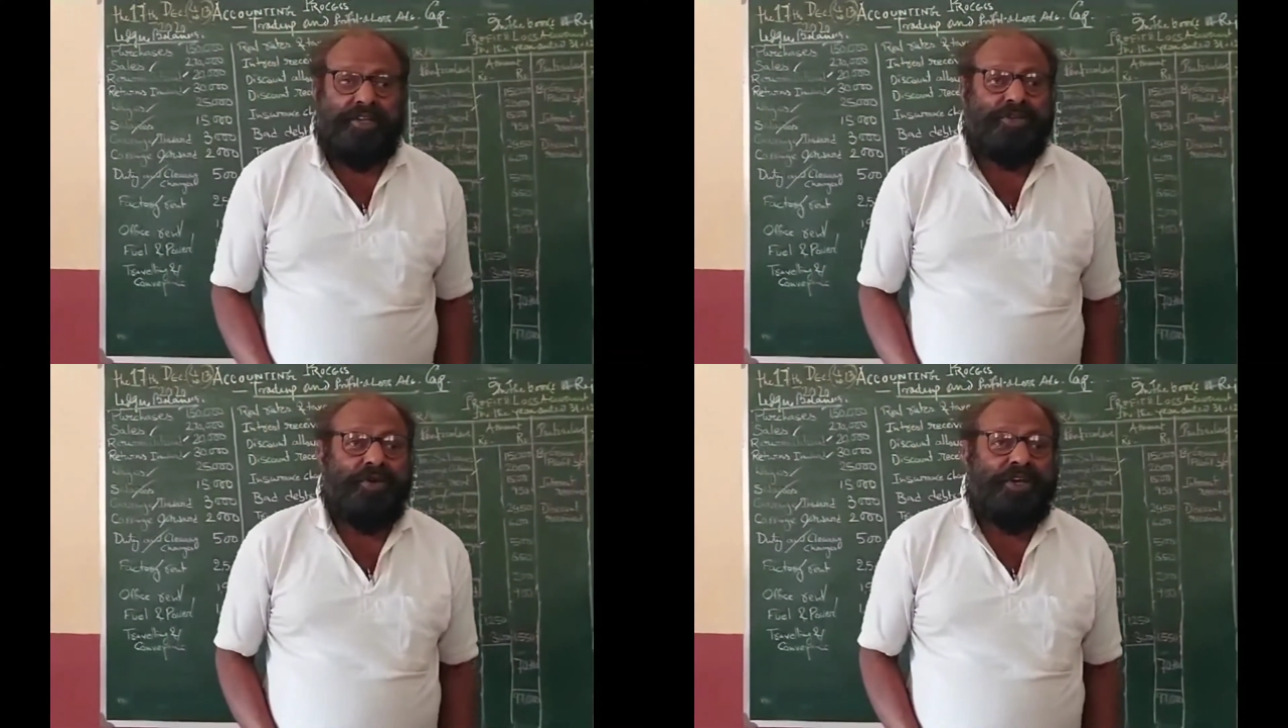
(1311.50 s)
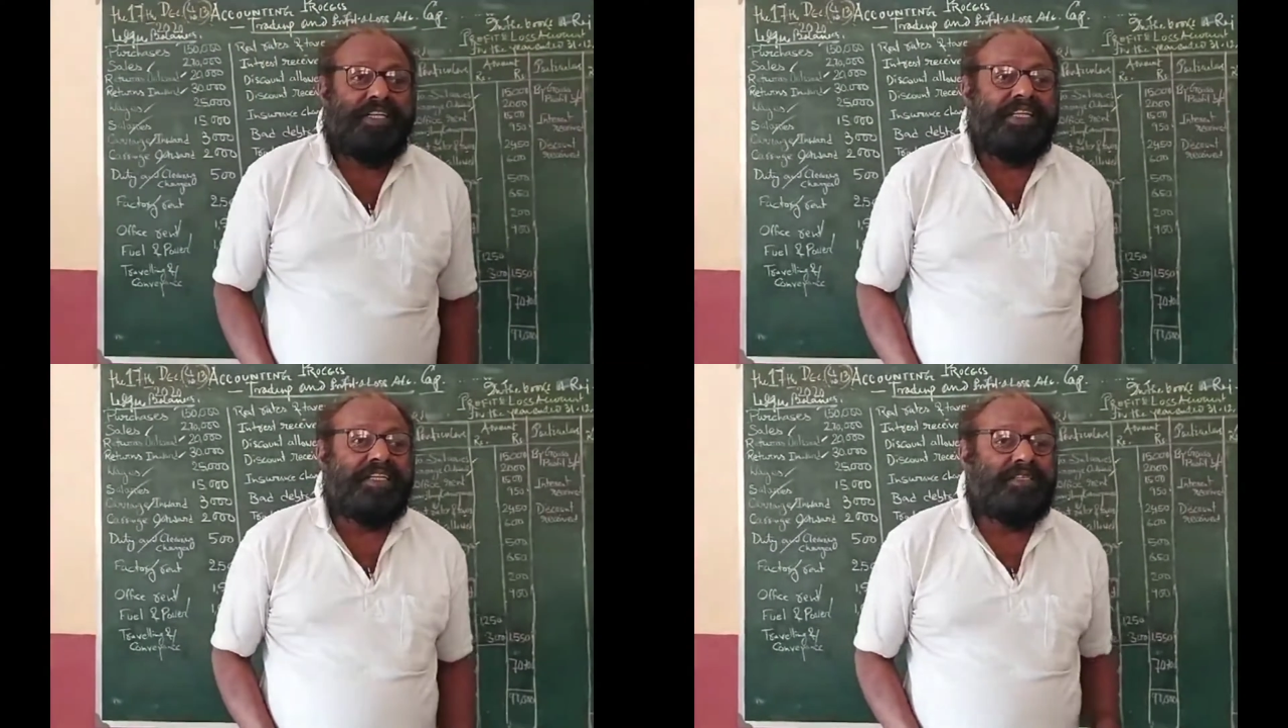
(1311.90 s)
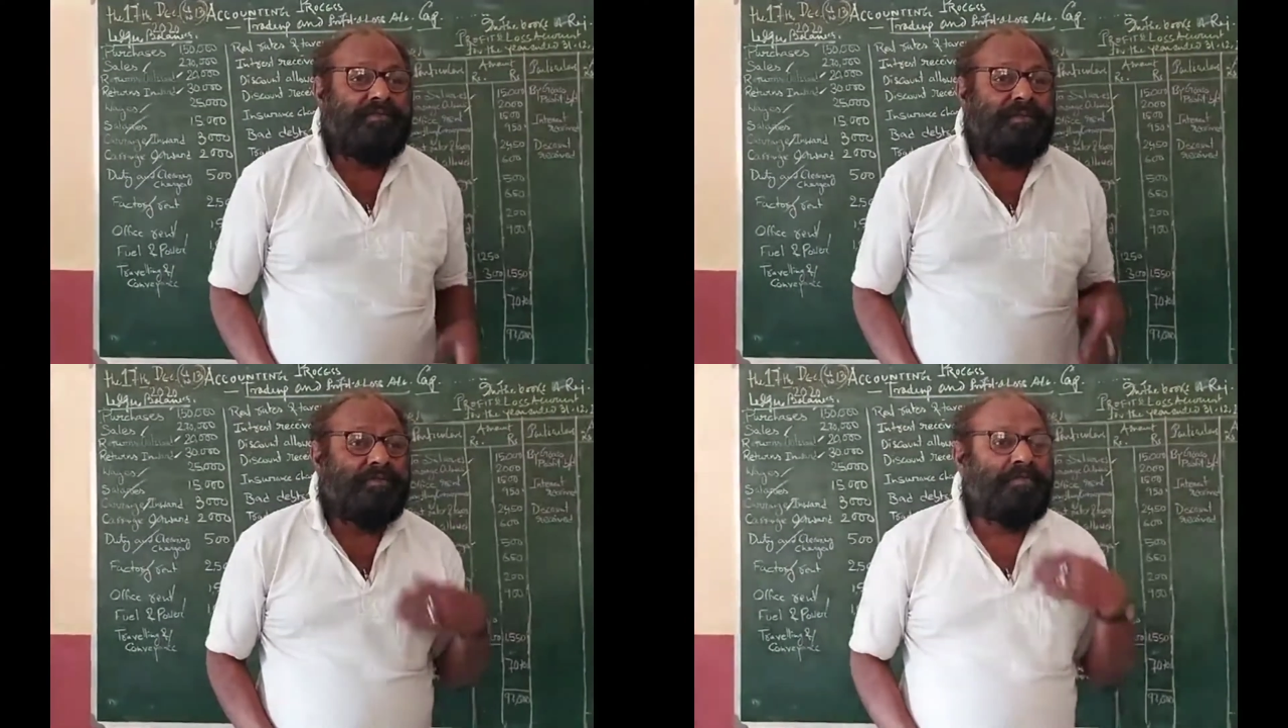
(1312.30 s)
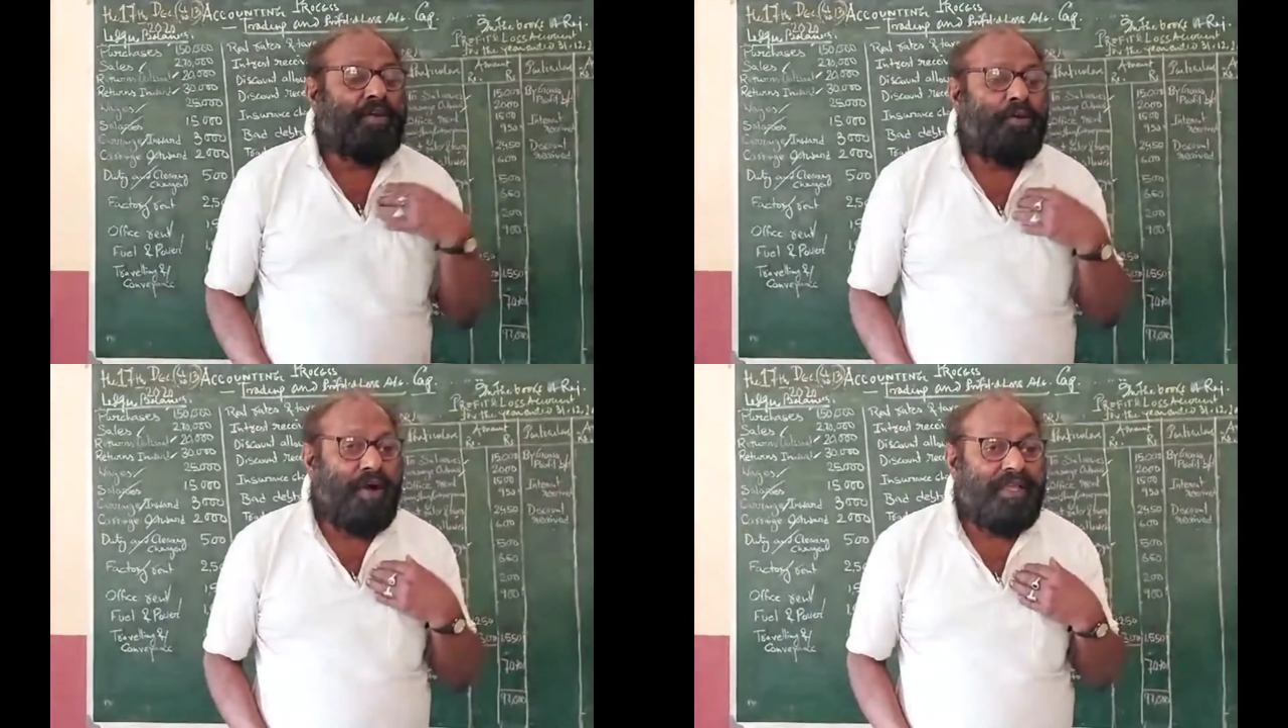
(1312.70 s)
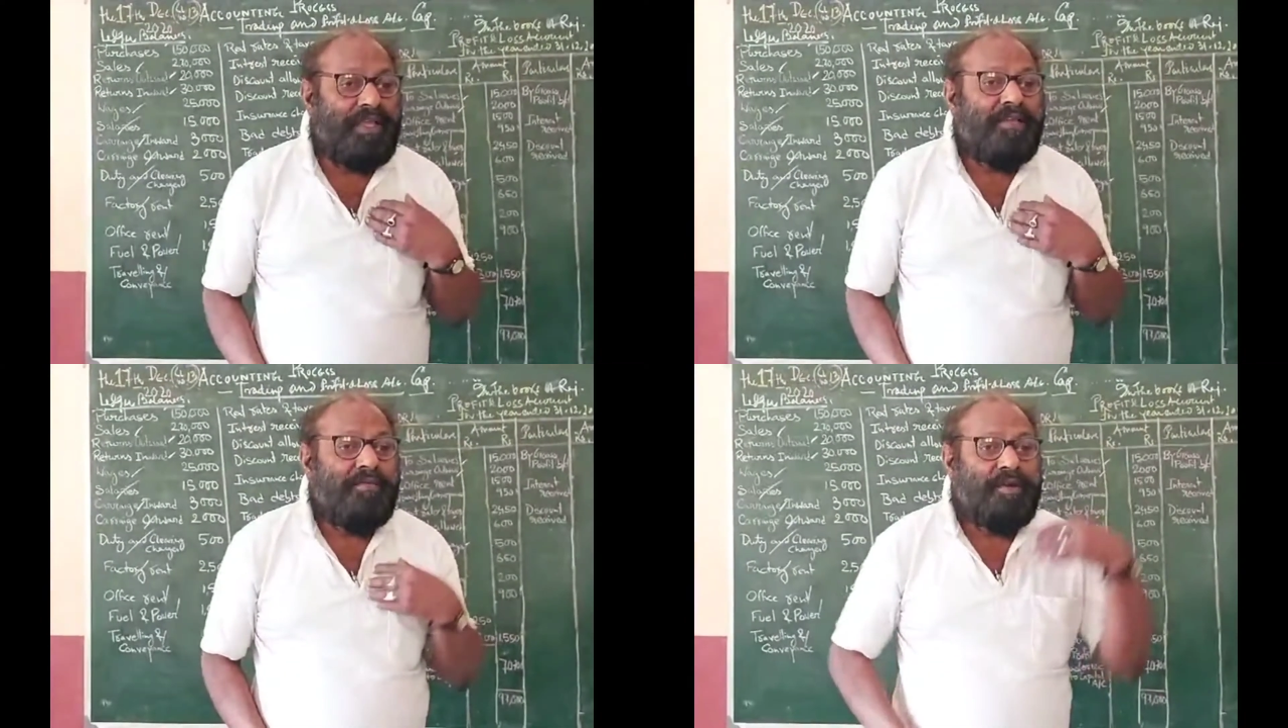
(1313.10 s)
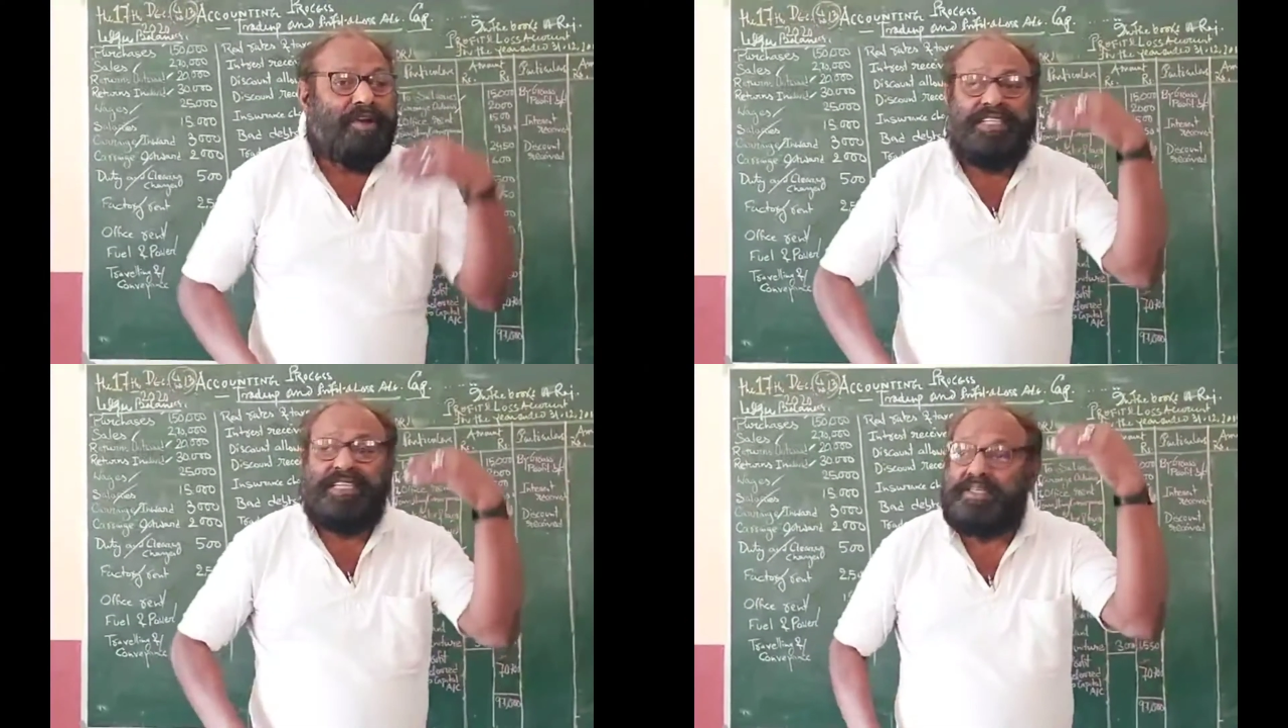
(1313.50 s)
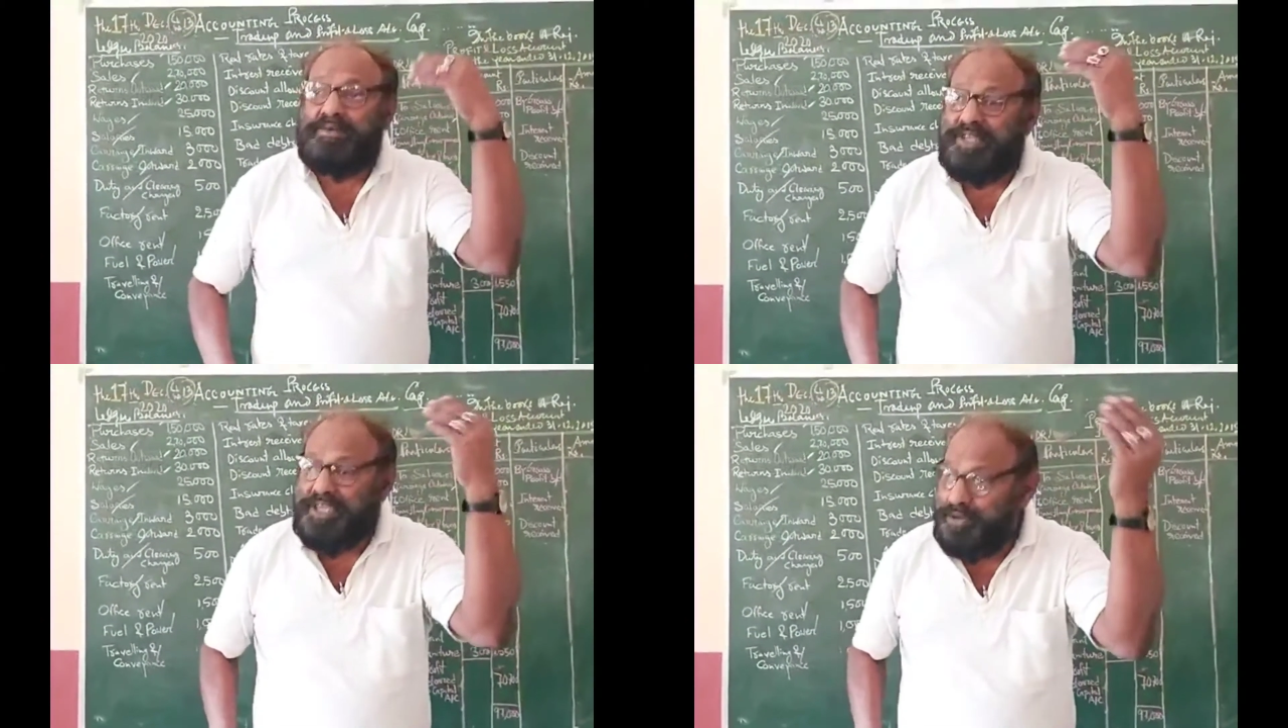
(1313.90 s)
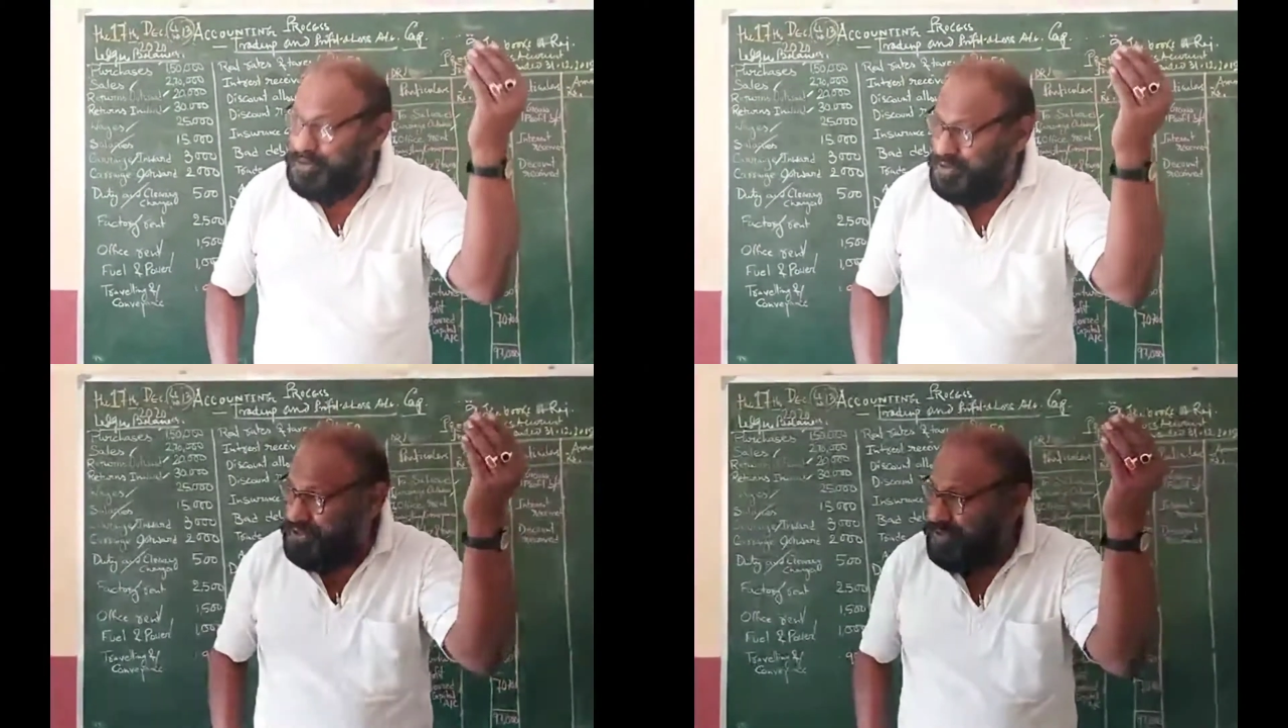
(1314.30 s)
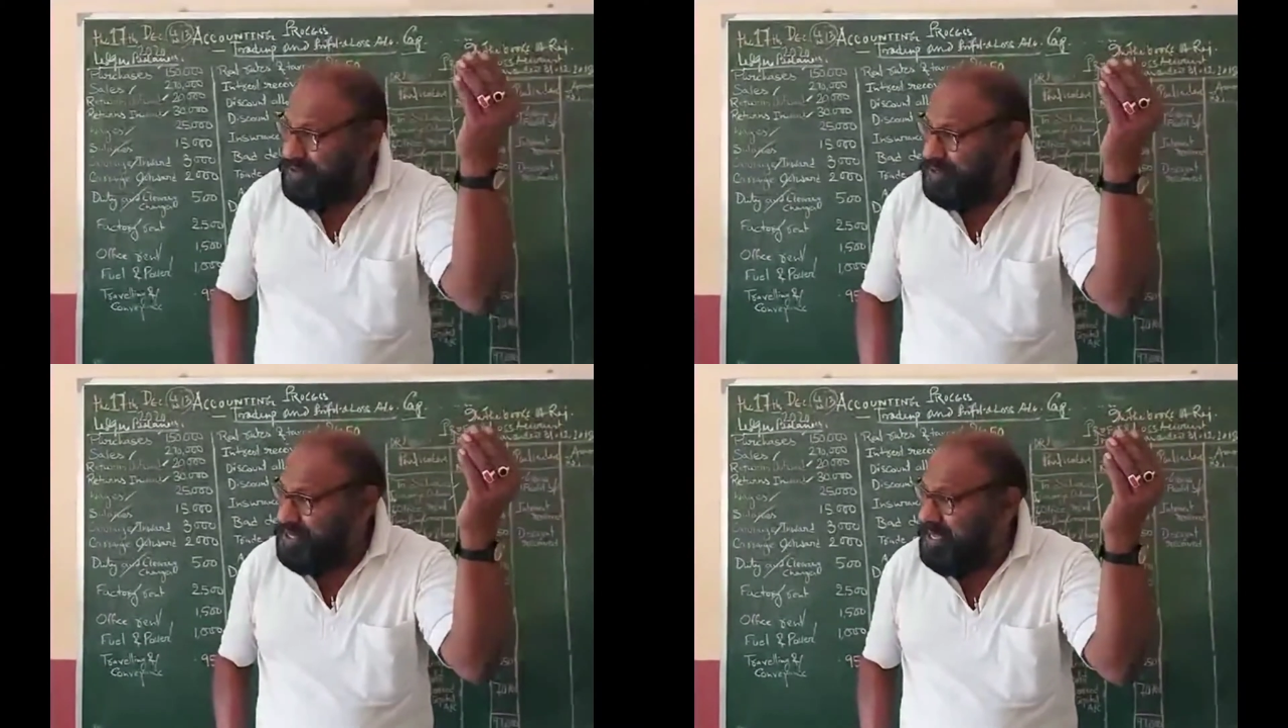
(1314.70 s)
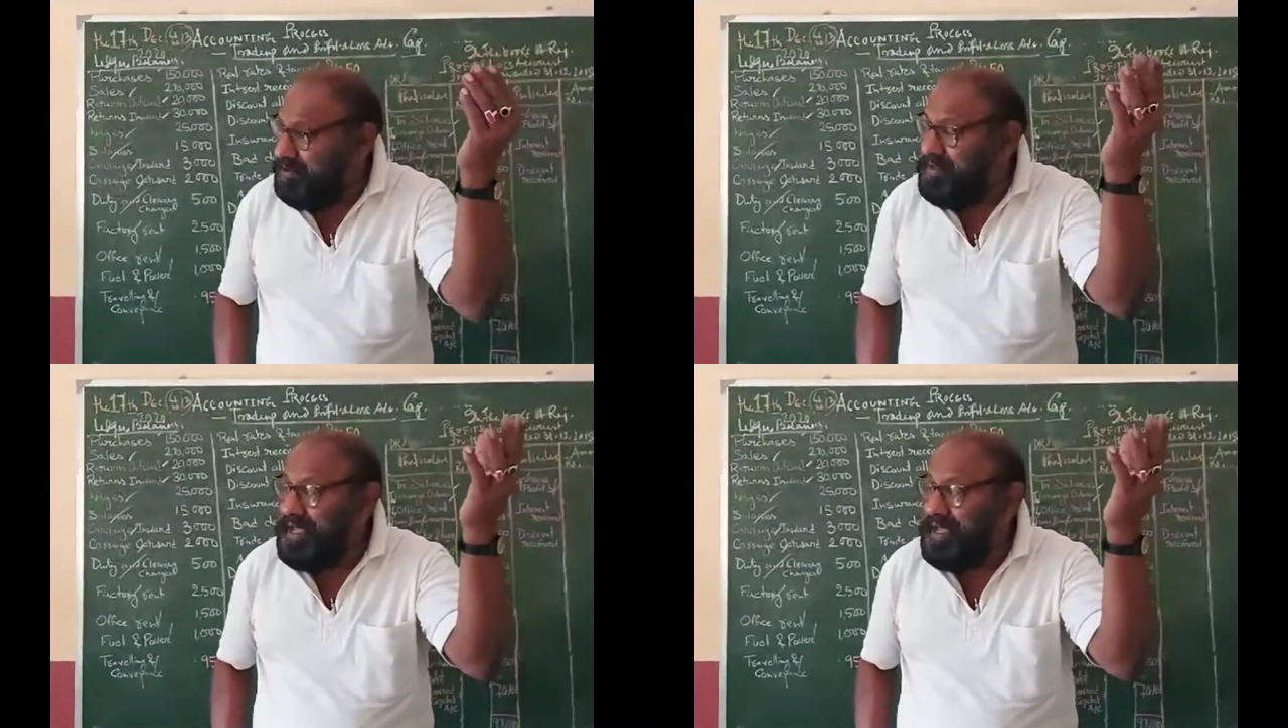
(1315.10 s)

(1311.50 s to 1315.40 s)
So it is because why? Because it has been used. Okay.